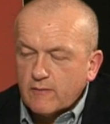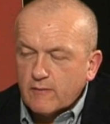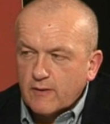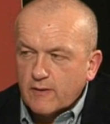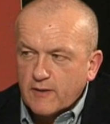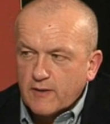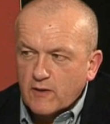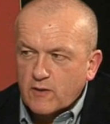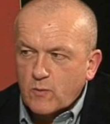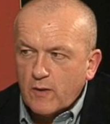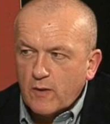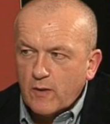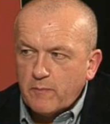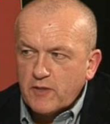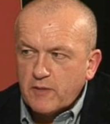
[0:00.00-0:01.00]
a dark
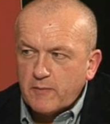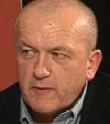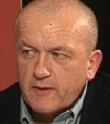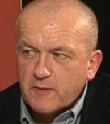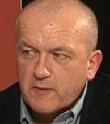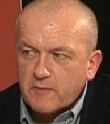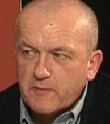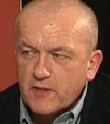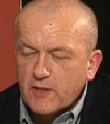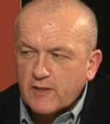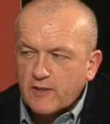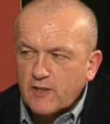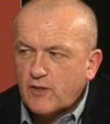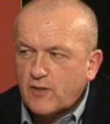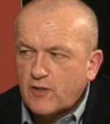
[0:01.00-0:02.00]
square bishop in this
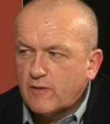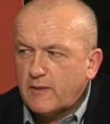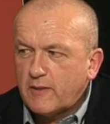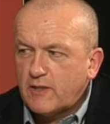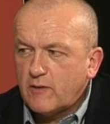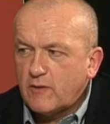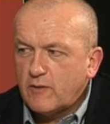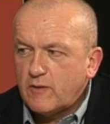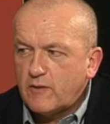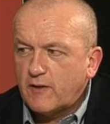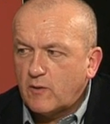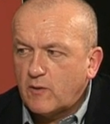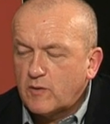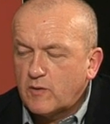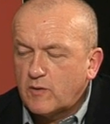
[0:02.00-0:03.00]
position, it shouldn't be too
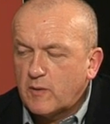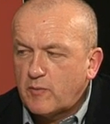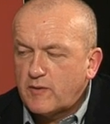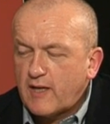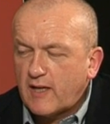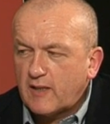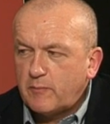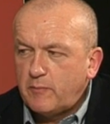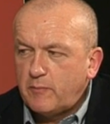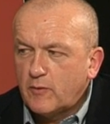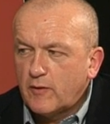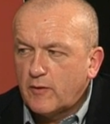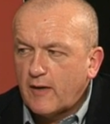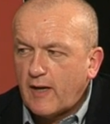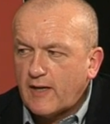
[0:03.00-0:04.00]
difficult to protect the
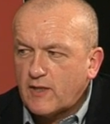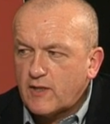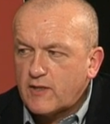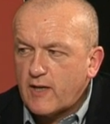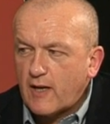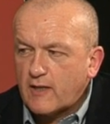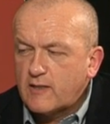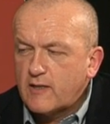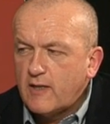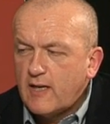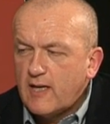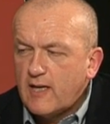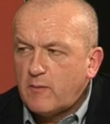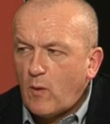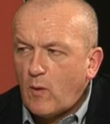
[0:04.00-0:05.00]
pawn on h6.
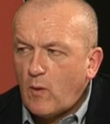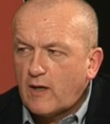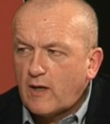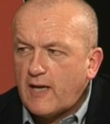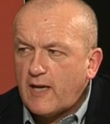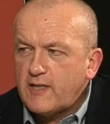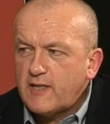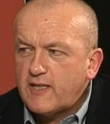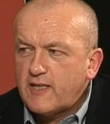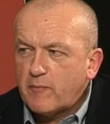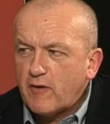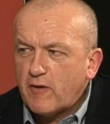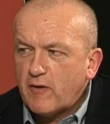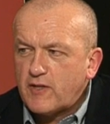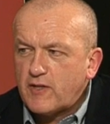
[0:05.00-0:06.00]
But one gains the
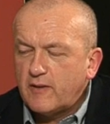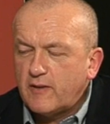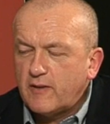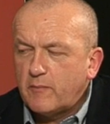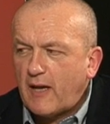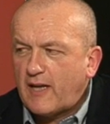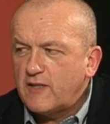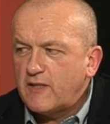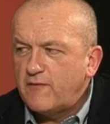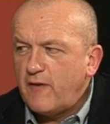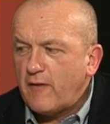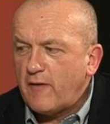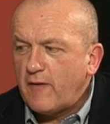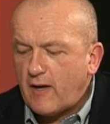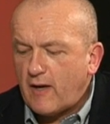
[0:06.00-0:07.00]
impression that black is
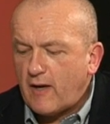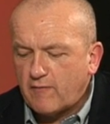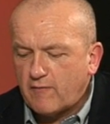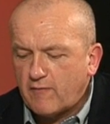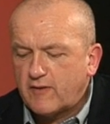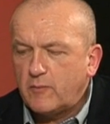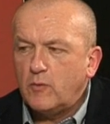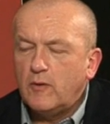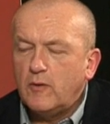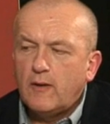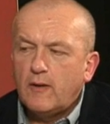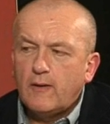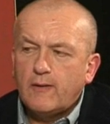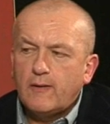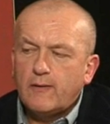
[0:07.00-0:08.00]
very uncomfortable
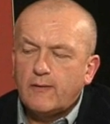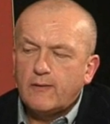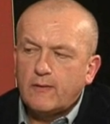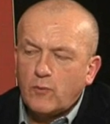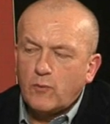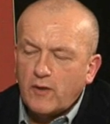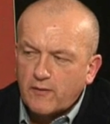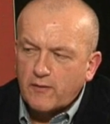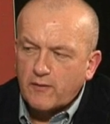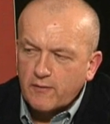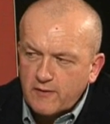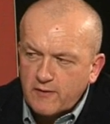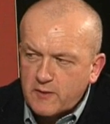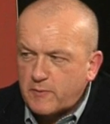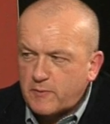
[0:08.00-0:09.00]
with
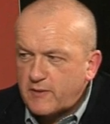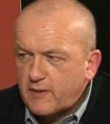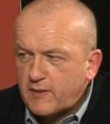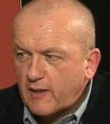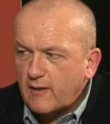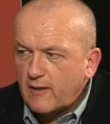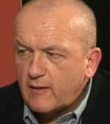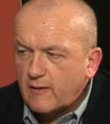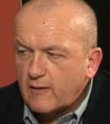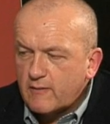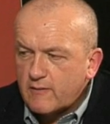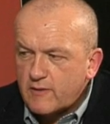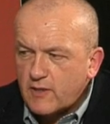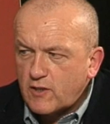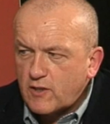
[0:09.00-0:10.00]
this particular
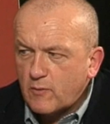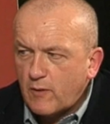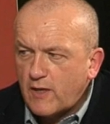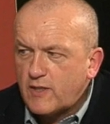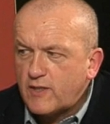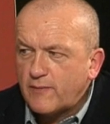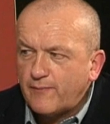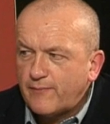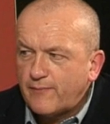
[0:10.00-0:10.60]
situation.